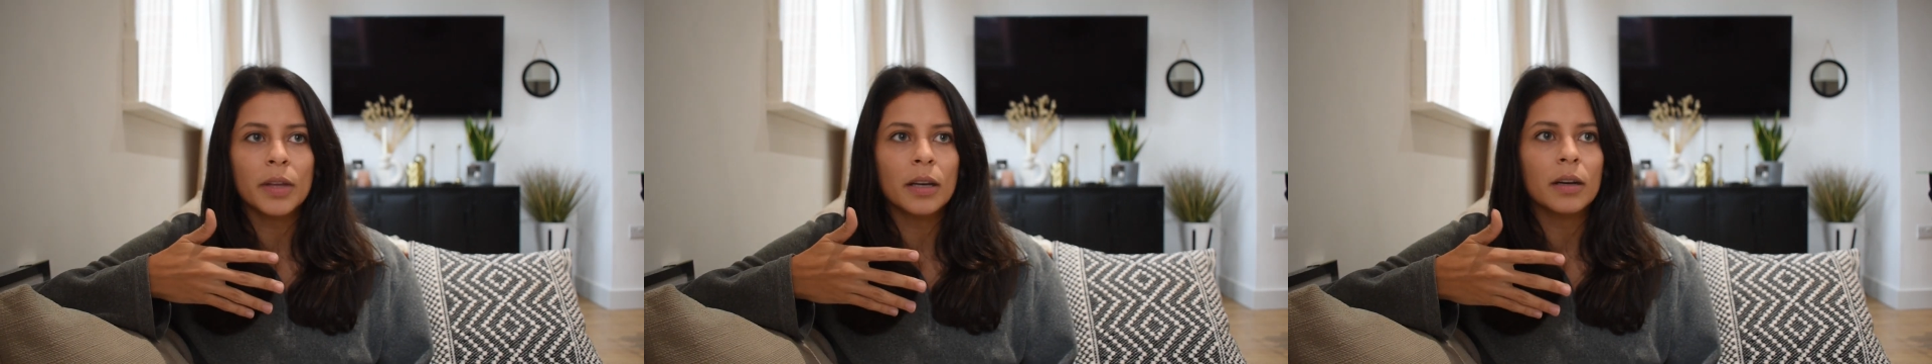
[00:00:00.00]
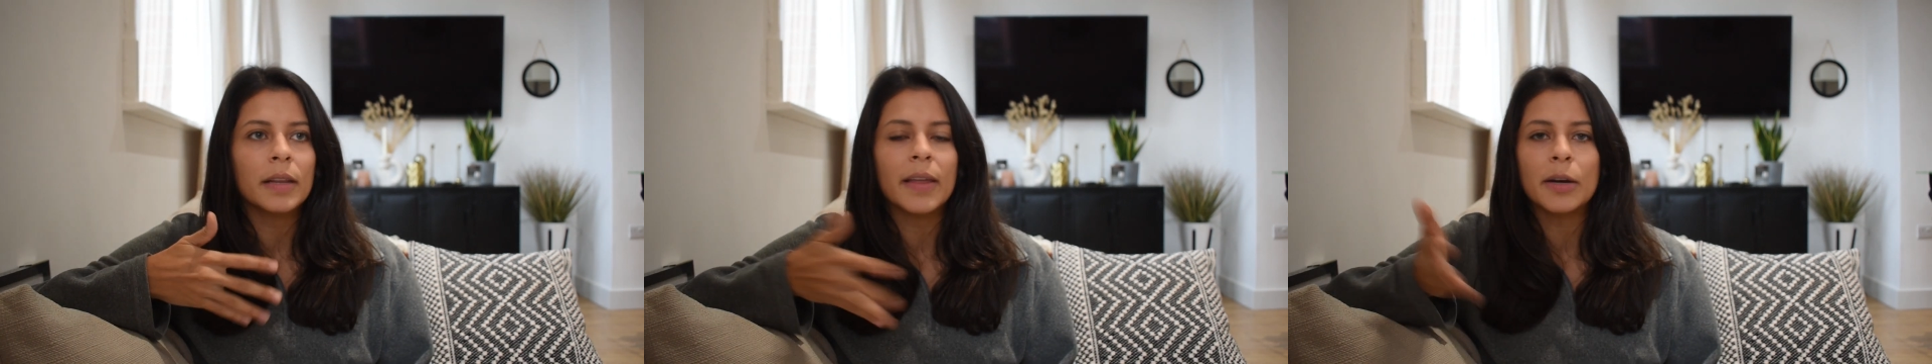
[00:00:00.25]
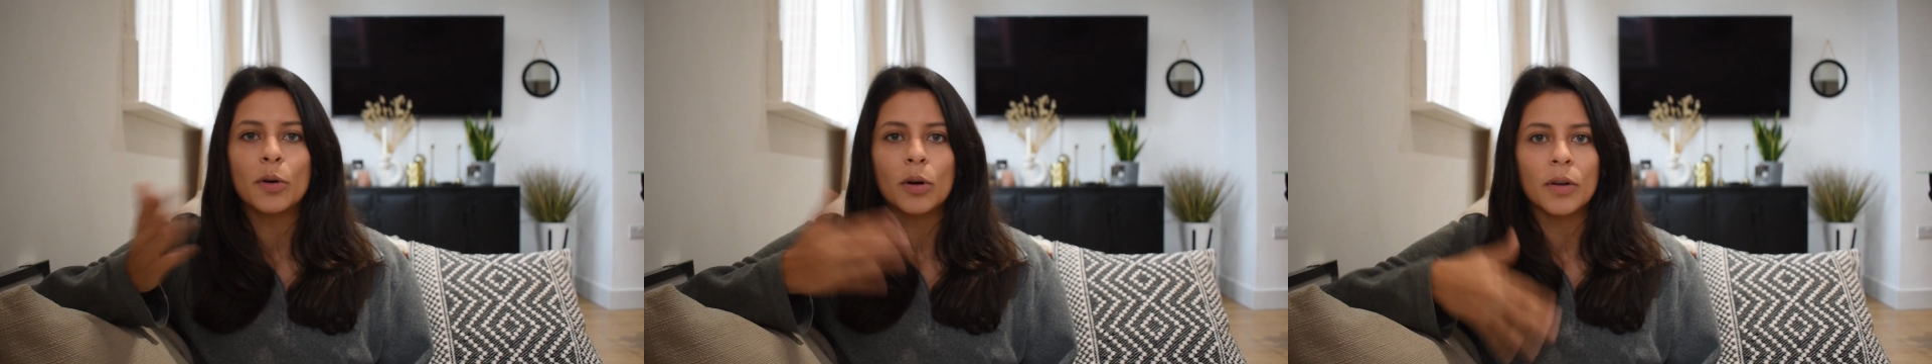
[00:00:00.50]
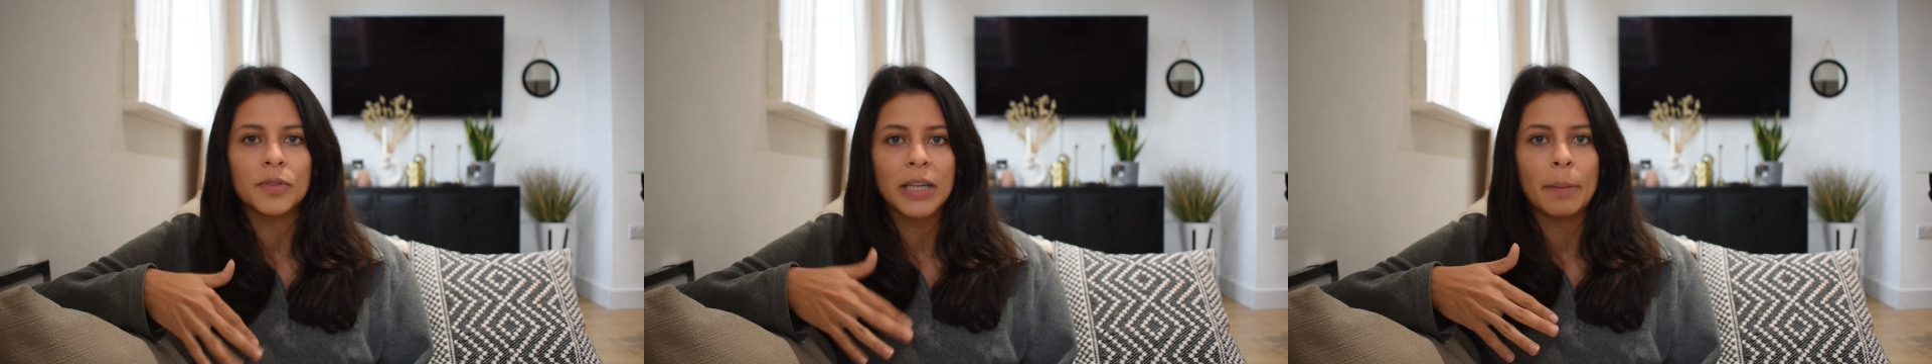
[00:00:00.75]
then they
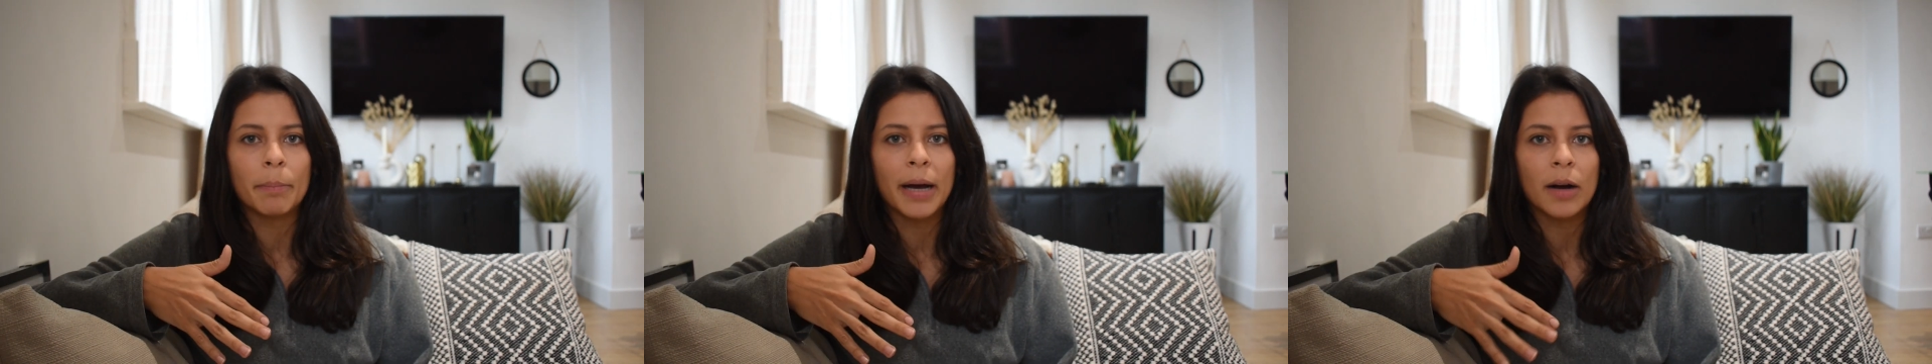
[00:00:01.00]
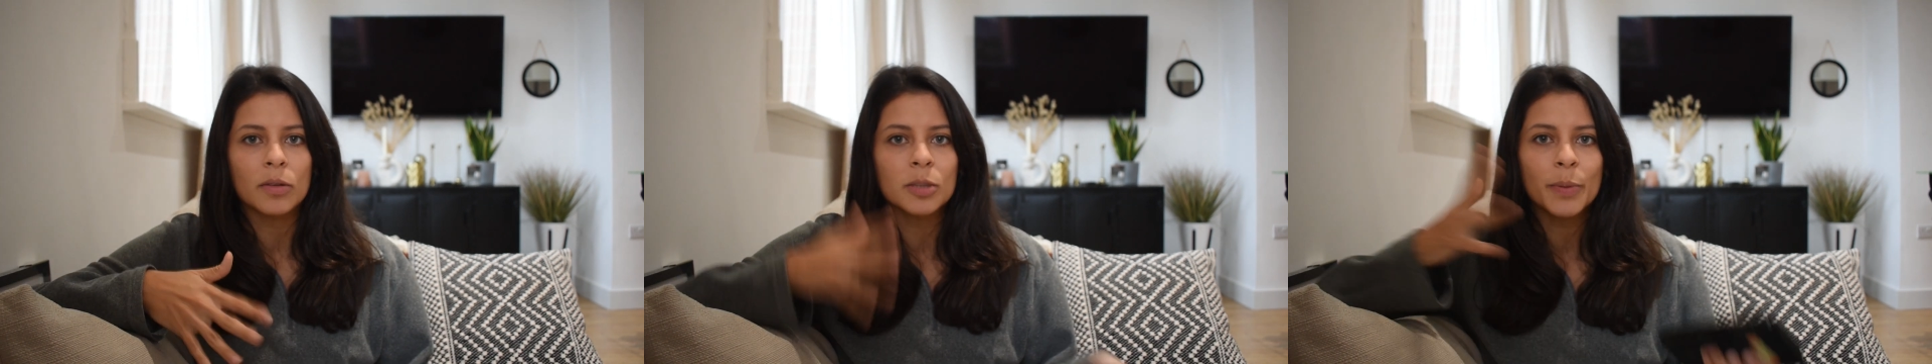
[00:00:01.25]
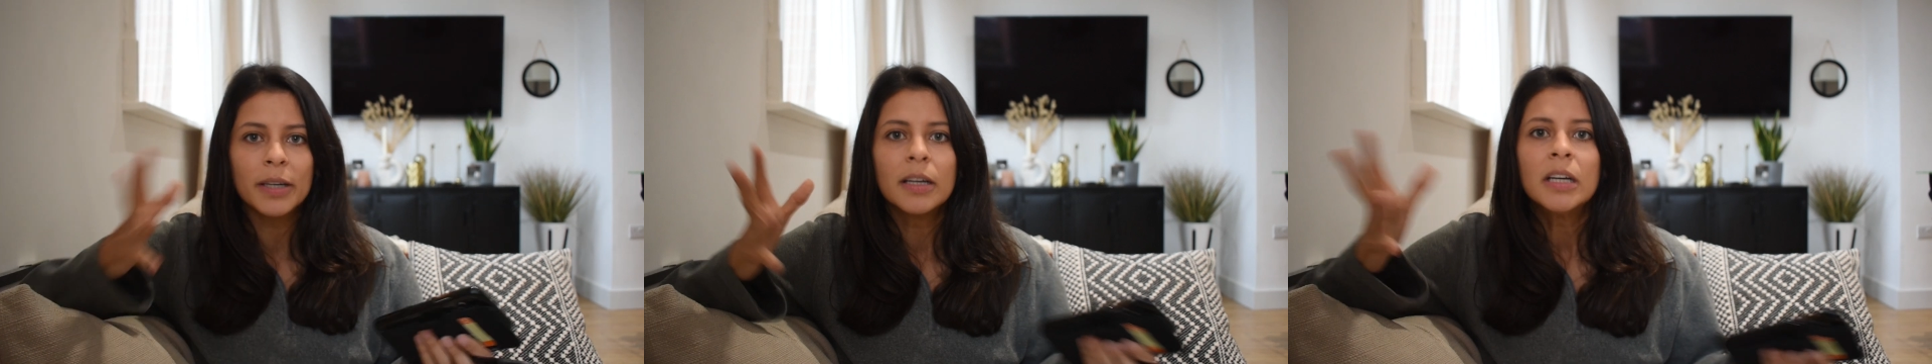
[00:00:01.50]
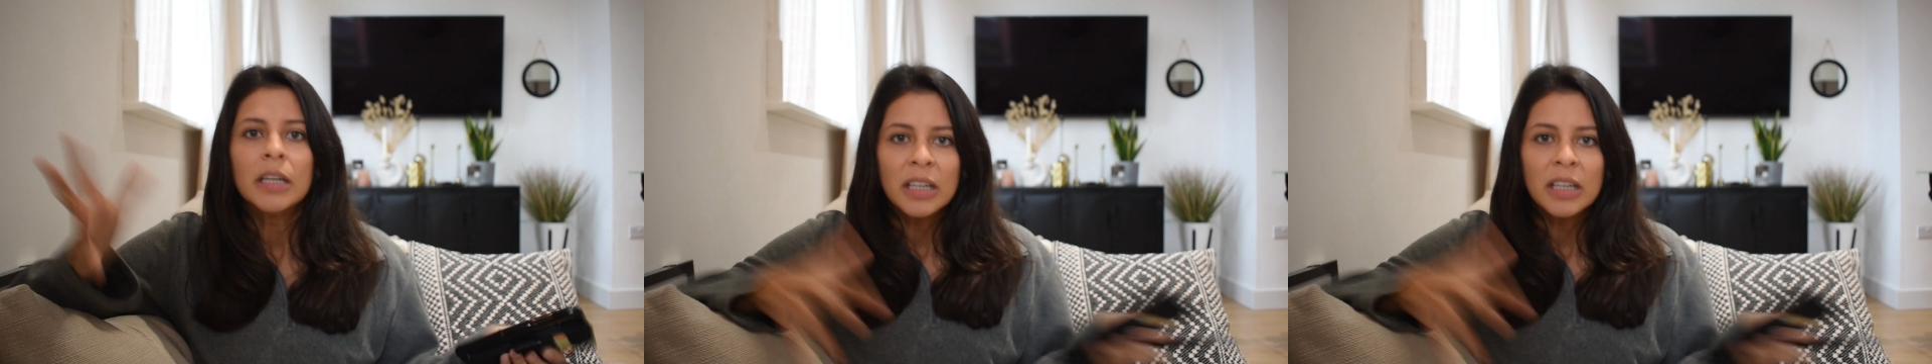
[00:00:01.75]
knock off £10. But